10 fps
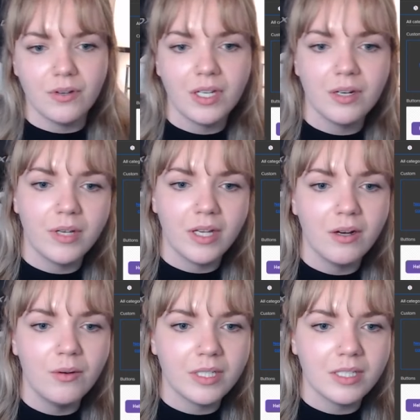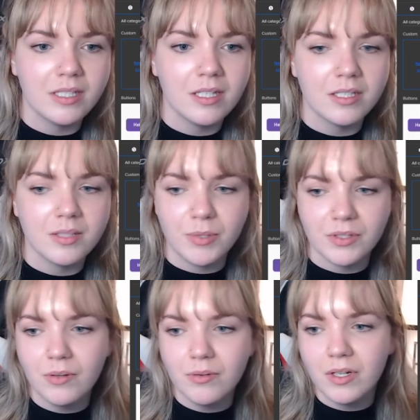here we go. We see this
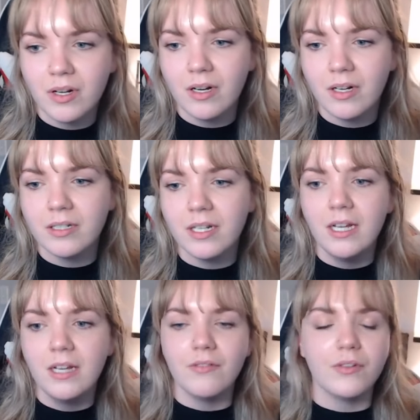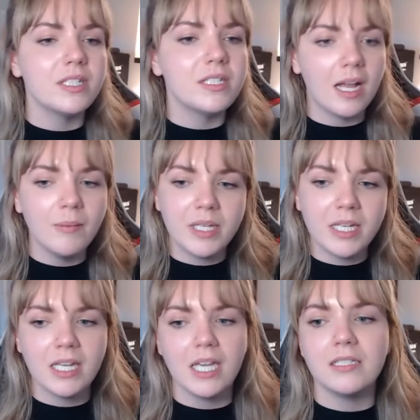persona card. For the time
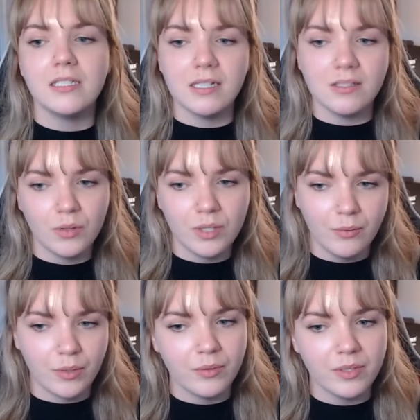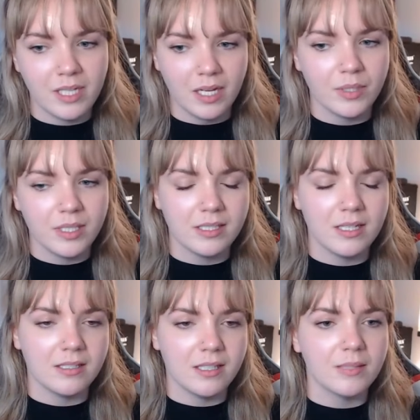being, it does only work with Tailwind
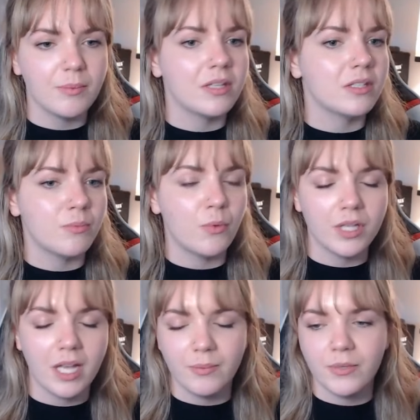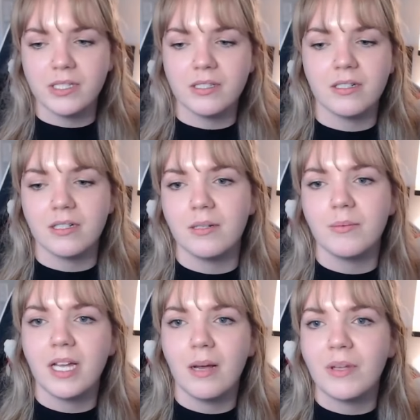CSS, but there's more libraries that are going to
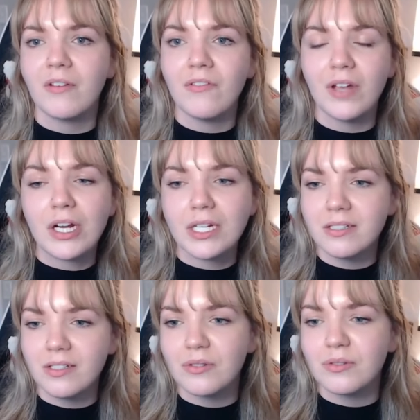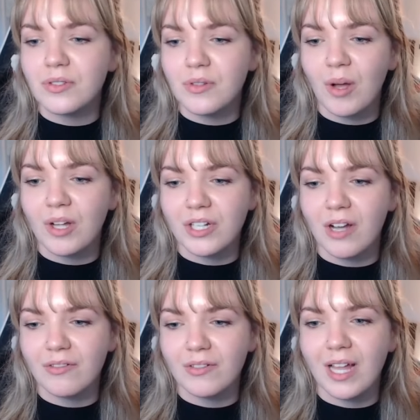be coming very soon. So watch
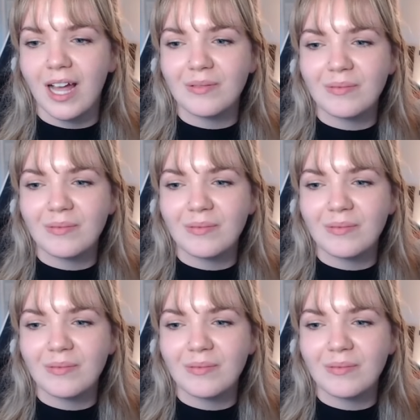out for that.